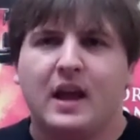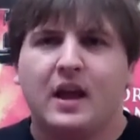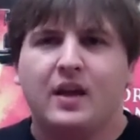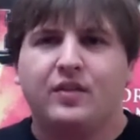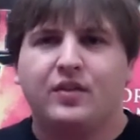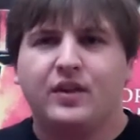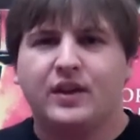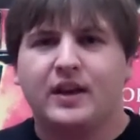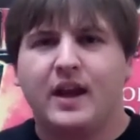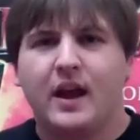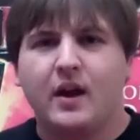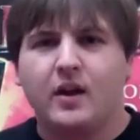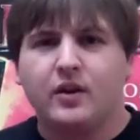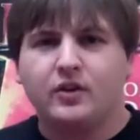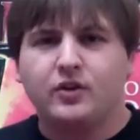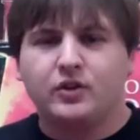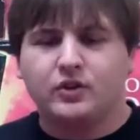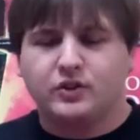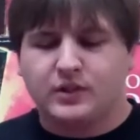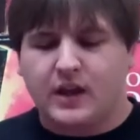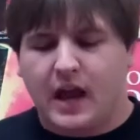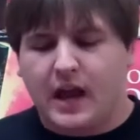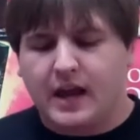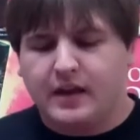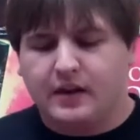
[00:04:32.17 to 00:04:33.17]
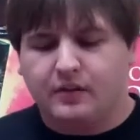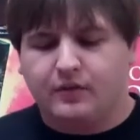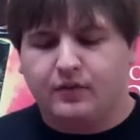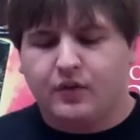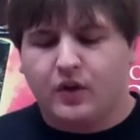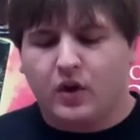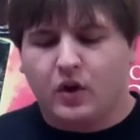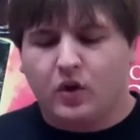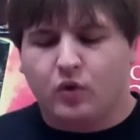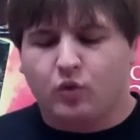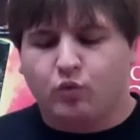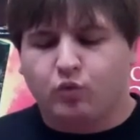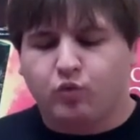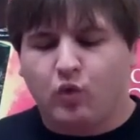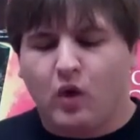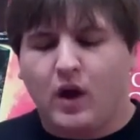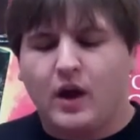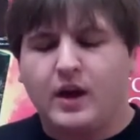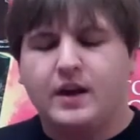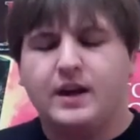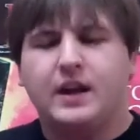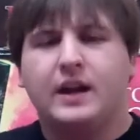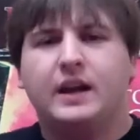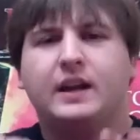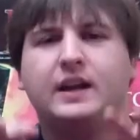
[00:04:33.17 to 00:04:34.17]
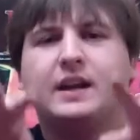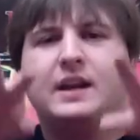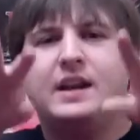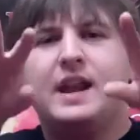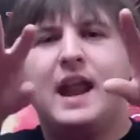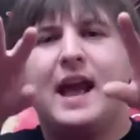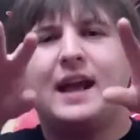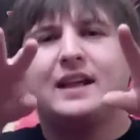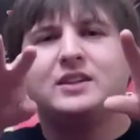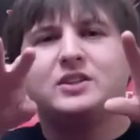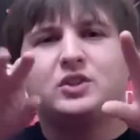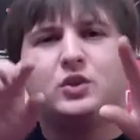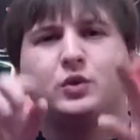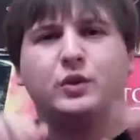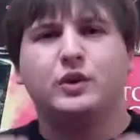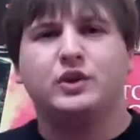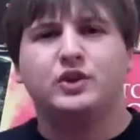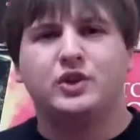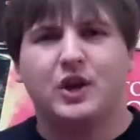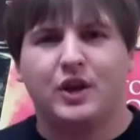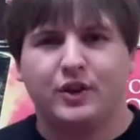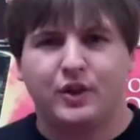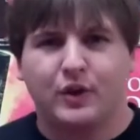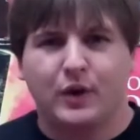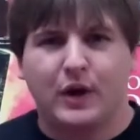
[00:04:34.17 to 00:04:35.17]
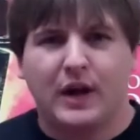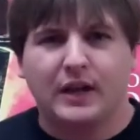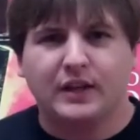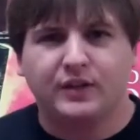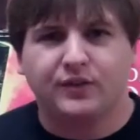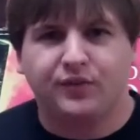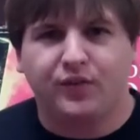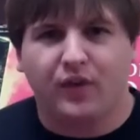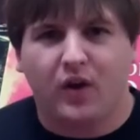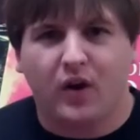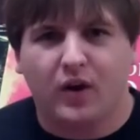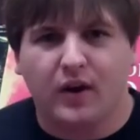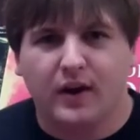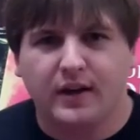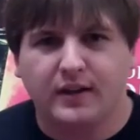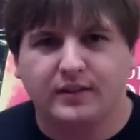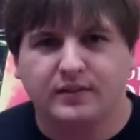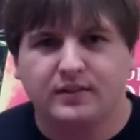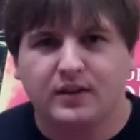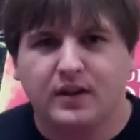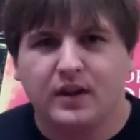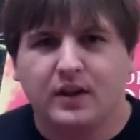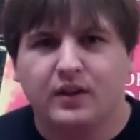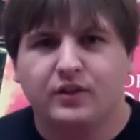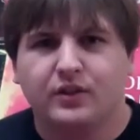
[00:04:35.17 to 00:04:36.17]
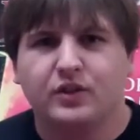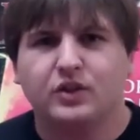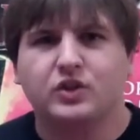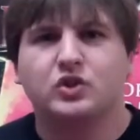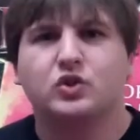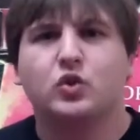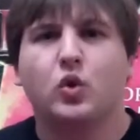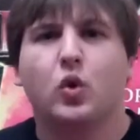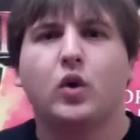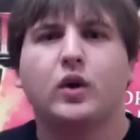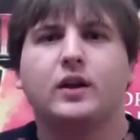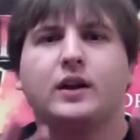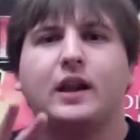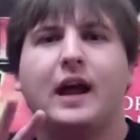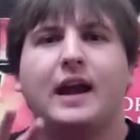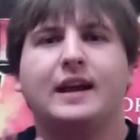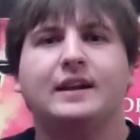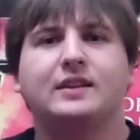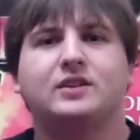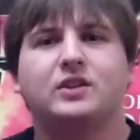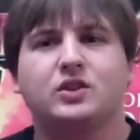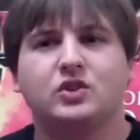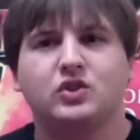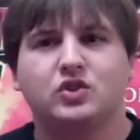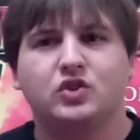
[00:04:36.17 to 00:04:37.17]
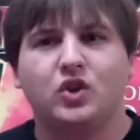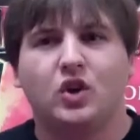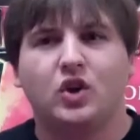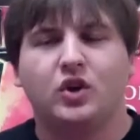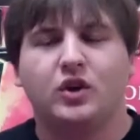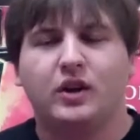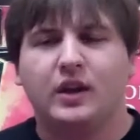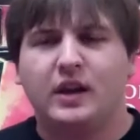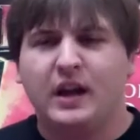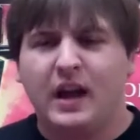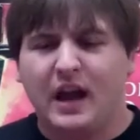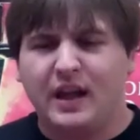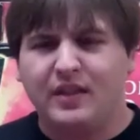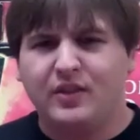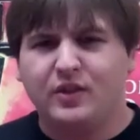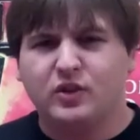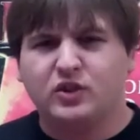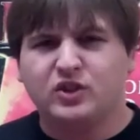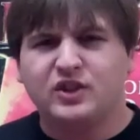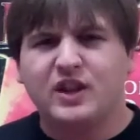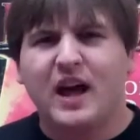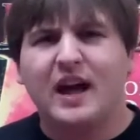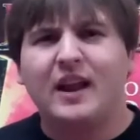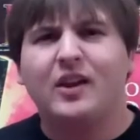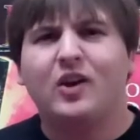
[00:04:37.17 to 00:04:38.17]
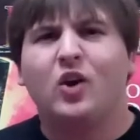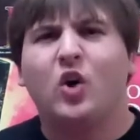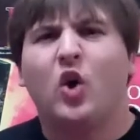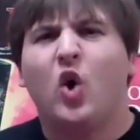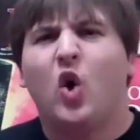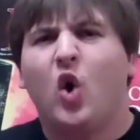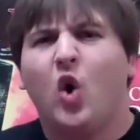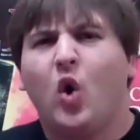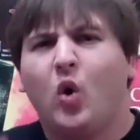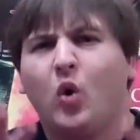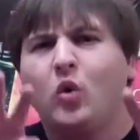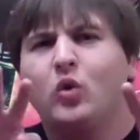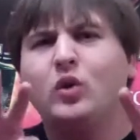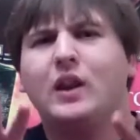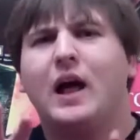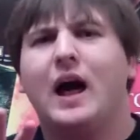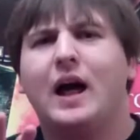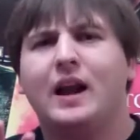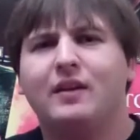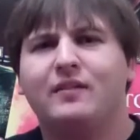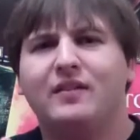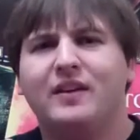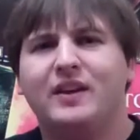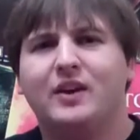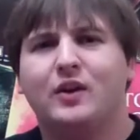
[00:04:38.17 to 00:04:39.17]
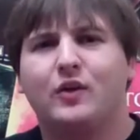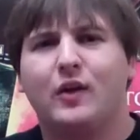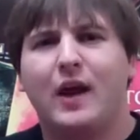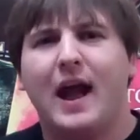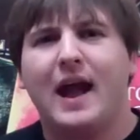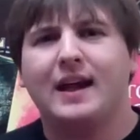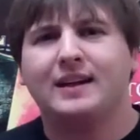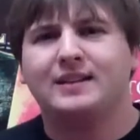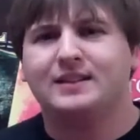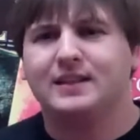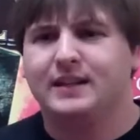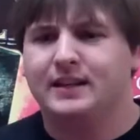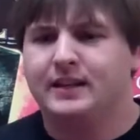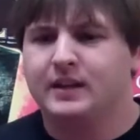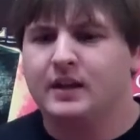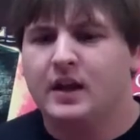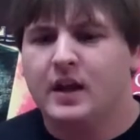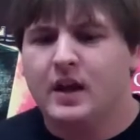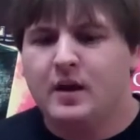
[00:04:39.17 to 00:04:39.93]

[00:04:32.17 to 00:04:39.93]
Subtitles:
the characters kind of run next to each other as far as the storyline is concerned, and there's not a whole lot of interacting.